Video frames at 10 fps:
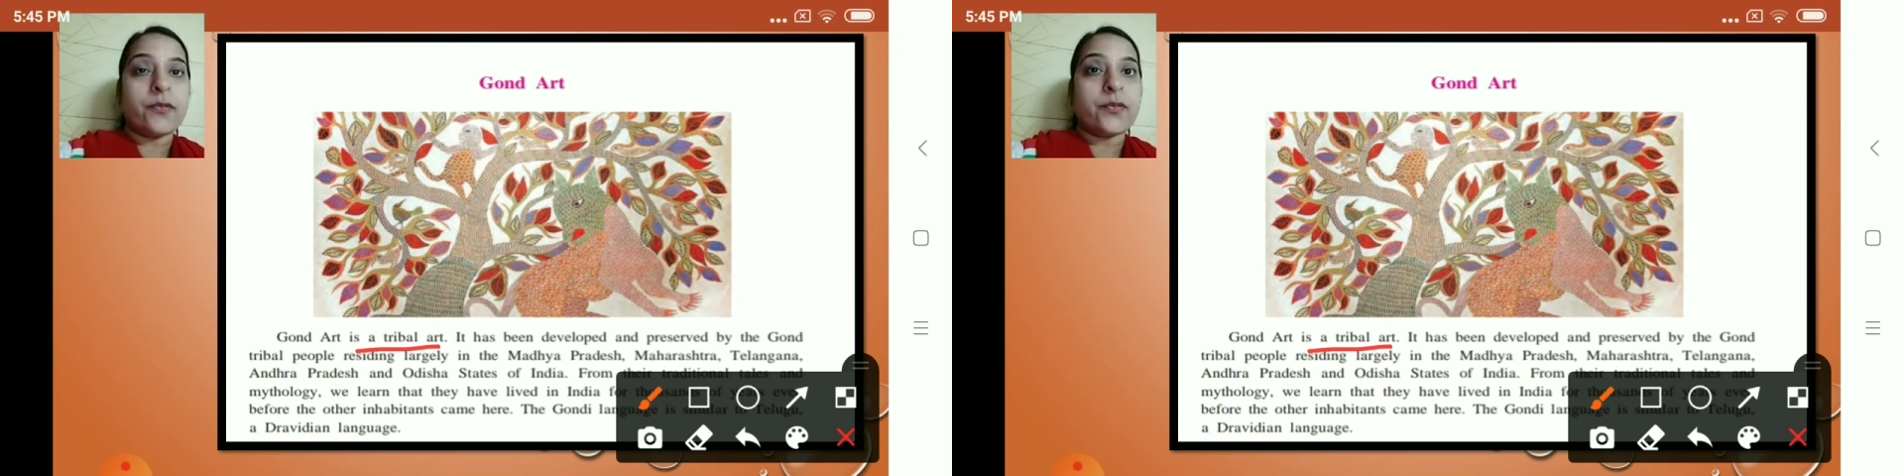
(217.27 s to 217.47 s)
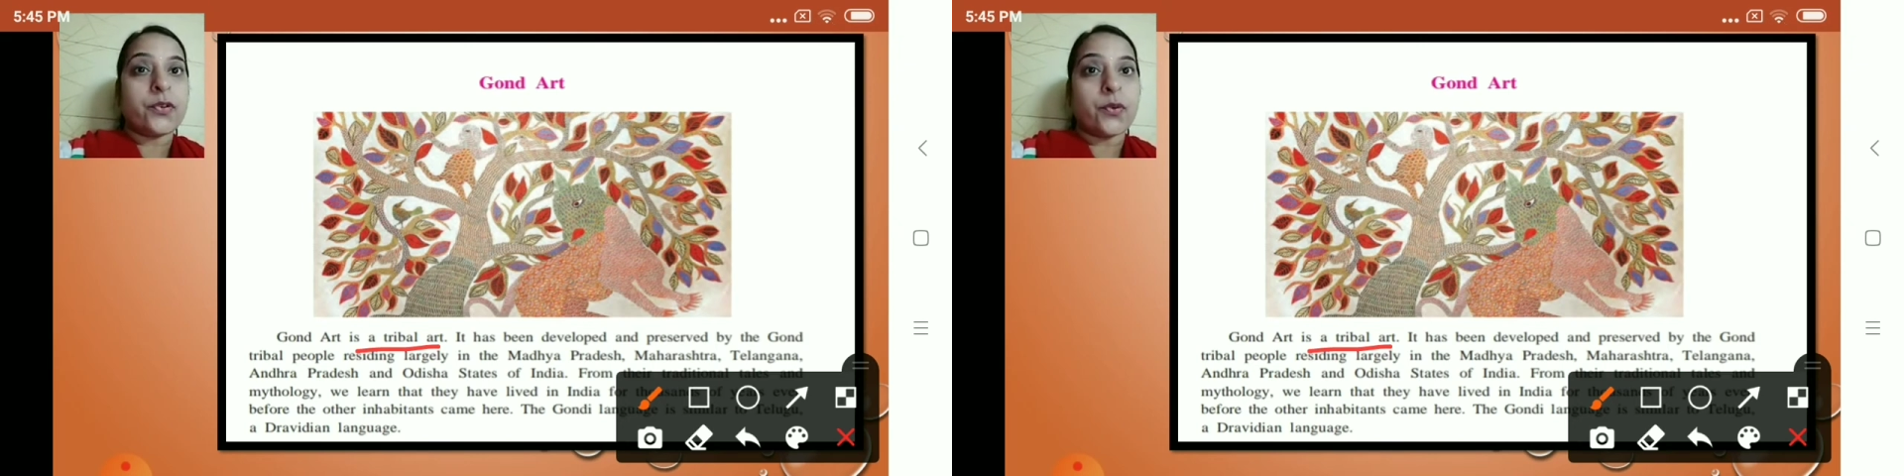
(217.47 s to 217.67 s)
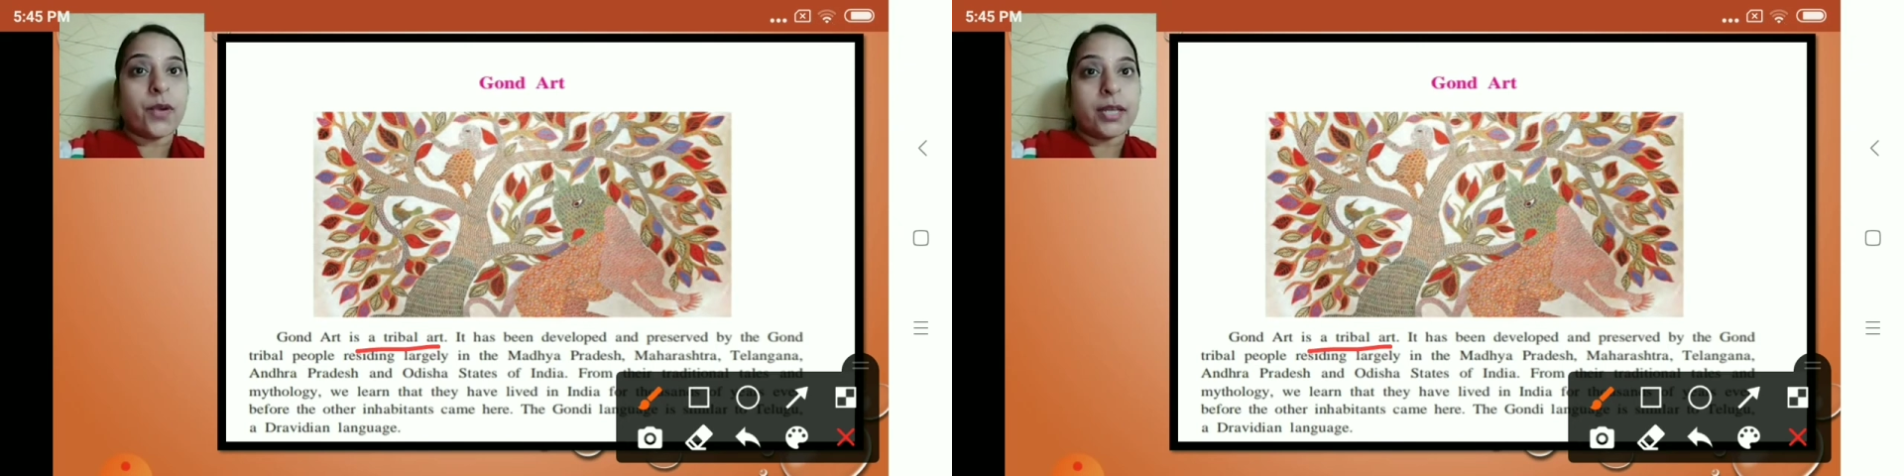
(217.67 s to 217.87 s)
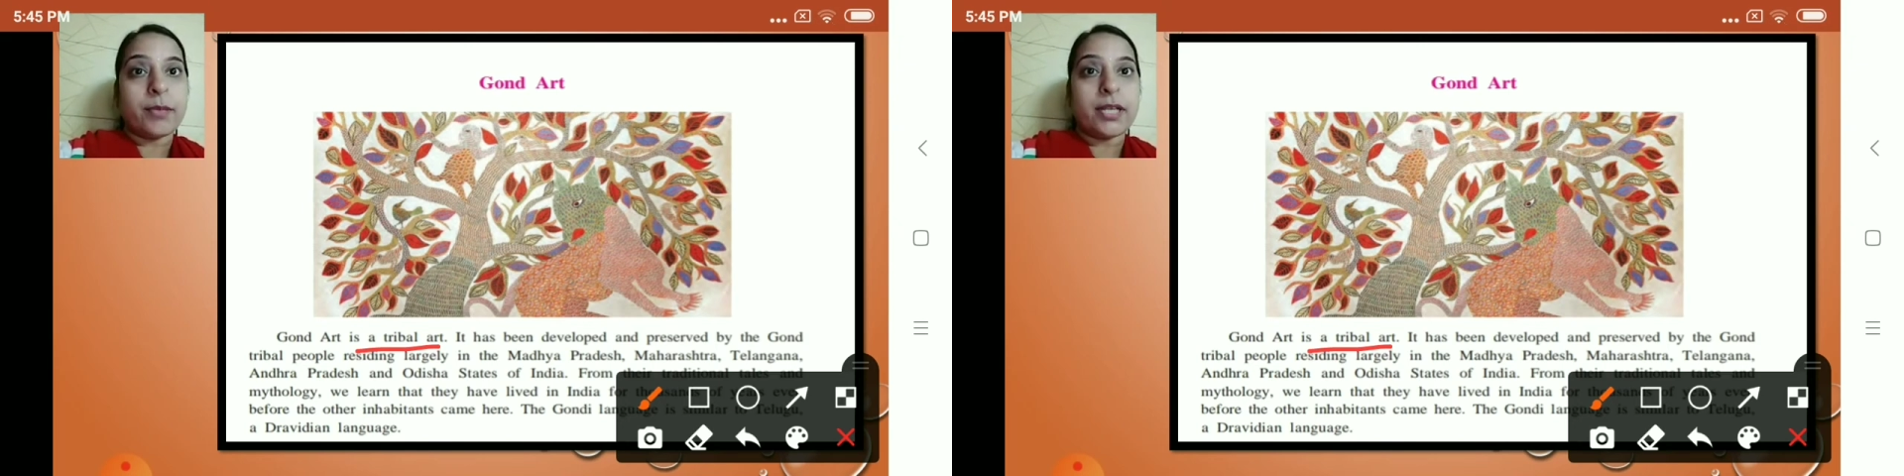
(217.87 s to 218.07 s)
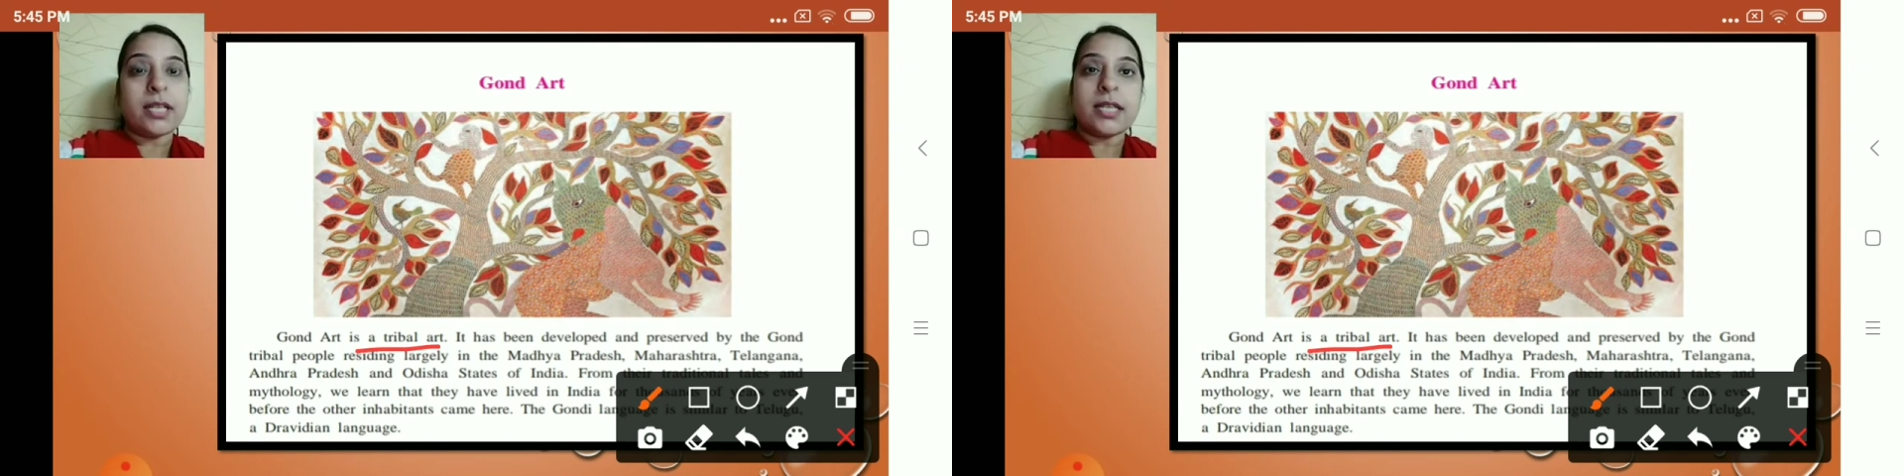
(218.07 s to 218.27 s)

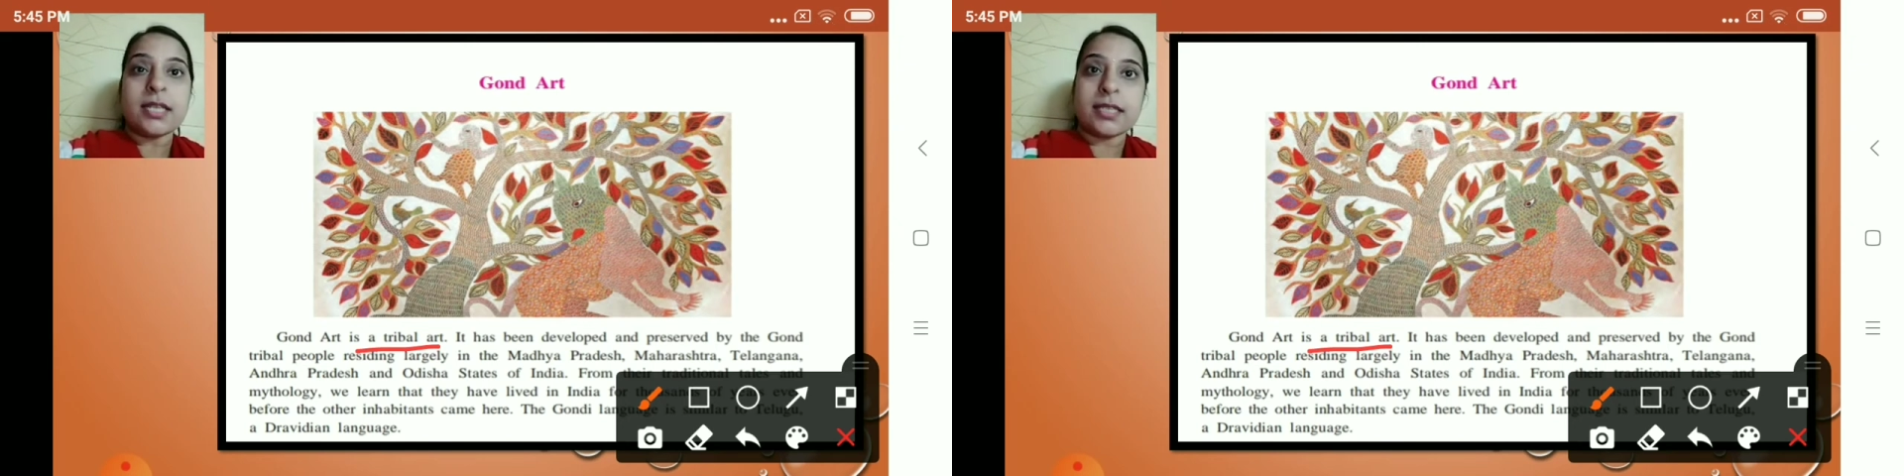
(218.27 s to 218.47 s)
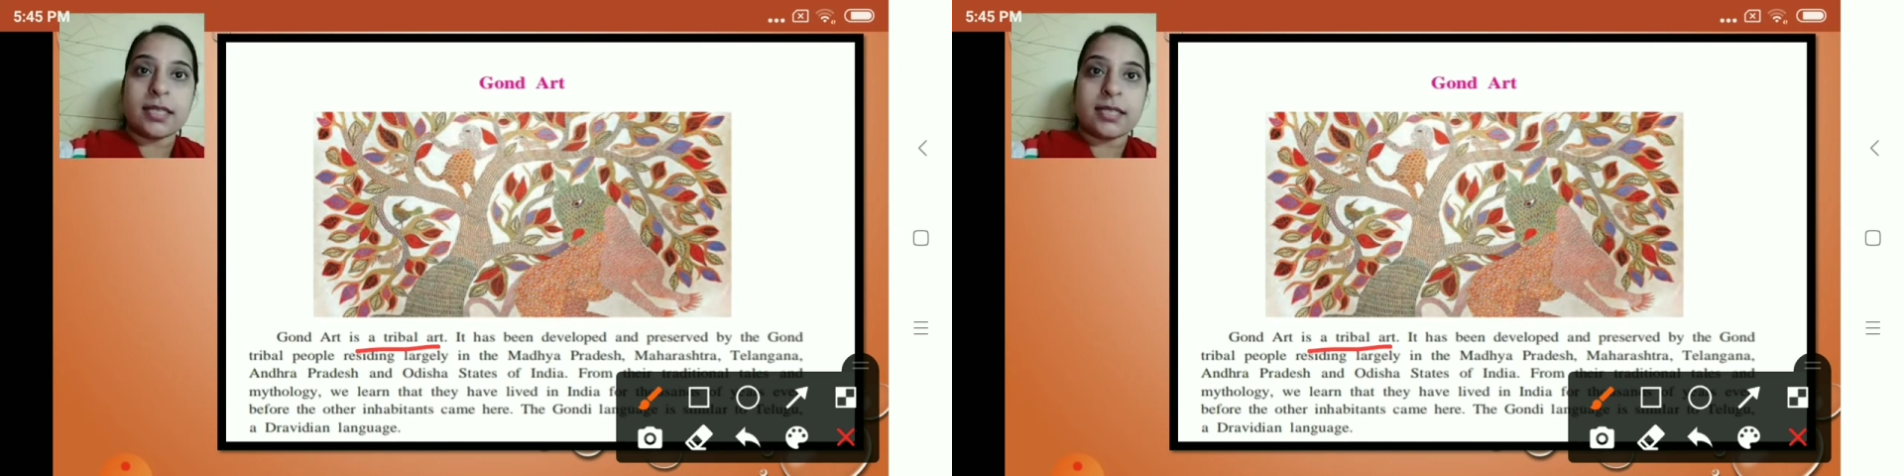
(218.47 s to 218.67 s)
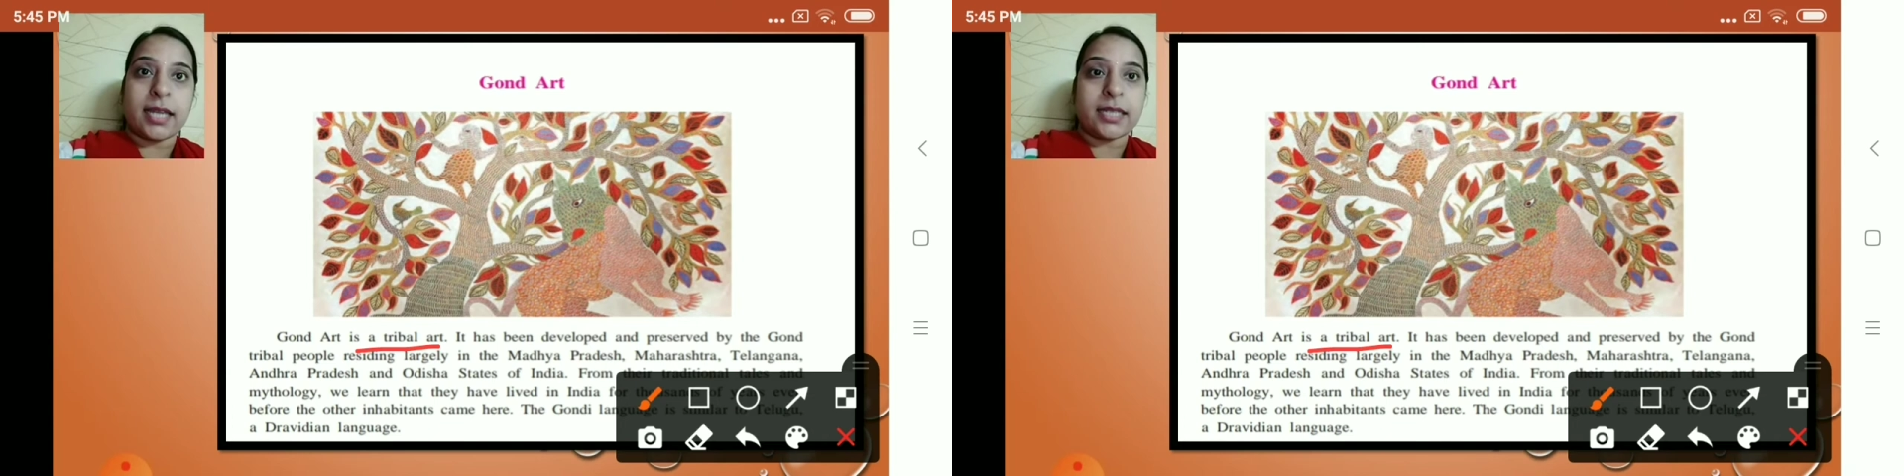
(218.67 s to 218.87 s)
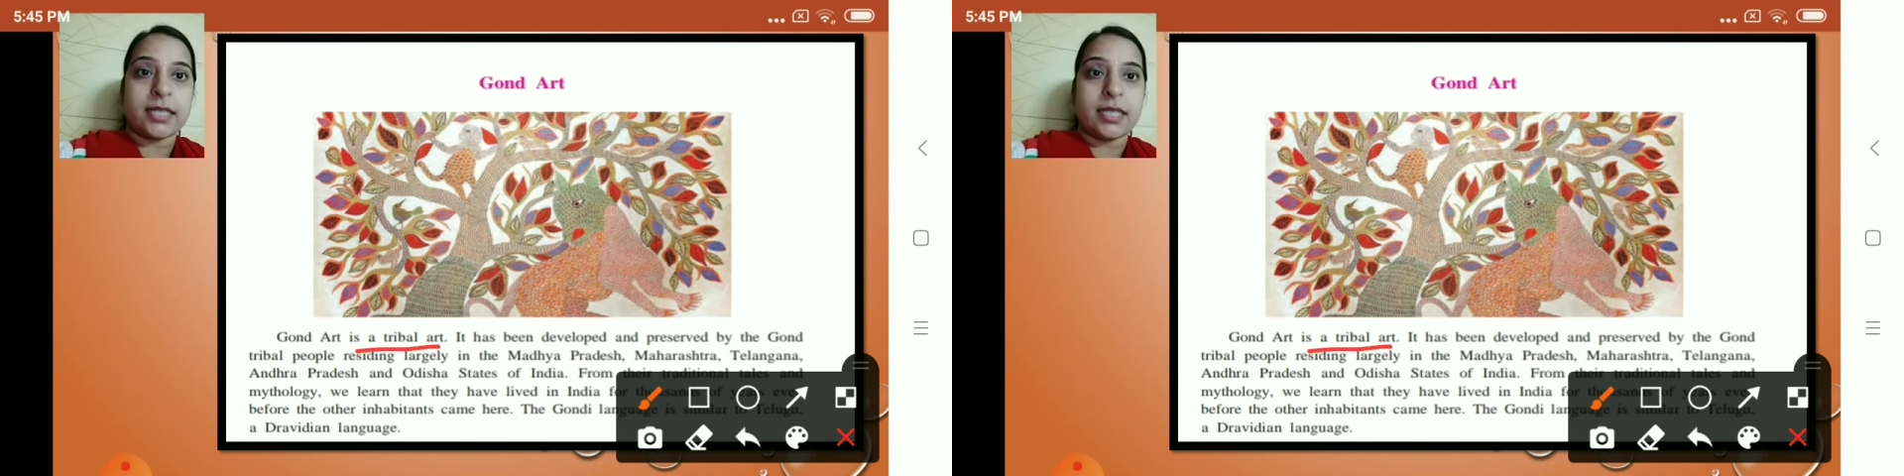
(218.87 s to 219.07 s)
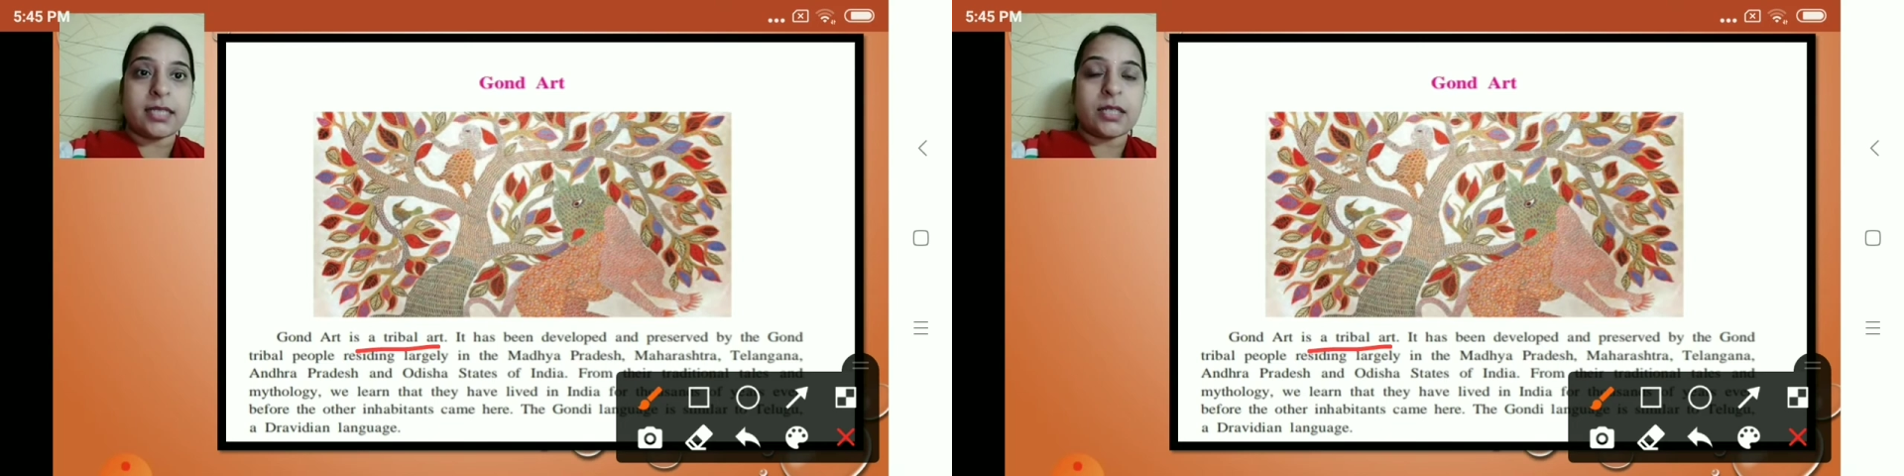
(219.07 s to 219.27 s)
tribal societies.